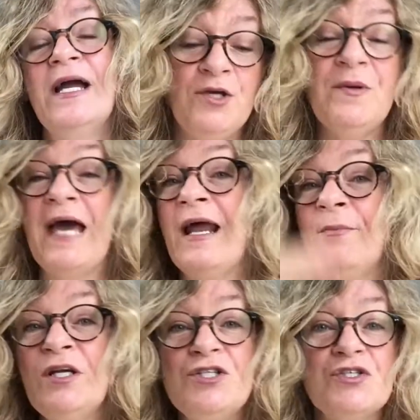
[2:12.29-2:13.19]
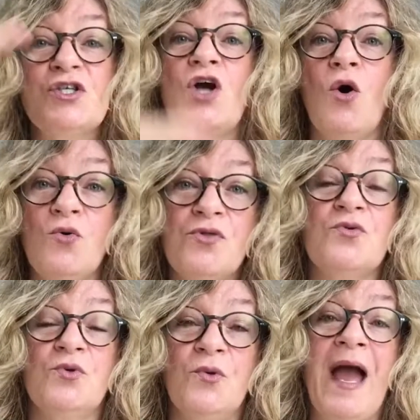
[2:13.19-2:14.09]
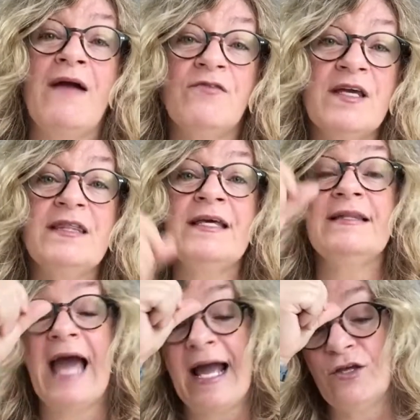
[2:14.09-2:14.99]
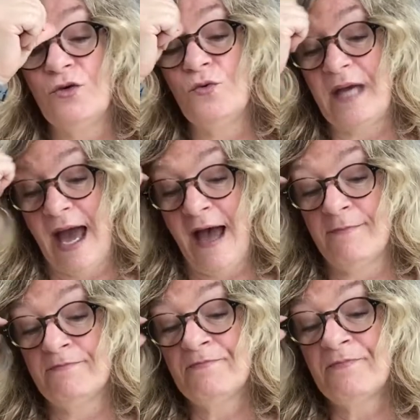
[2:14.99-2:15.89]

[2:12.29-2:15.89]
I'm going to just go through everything that you get.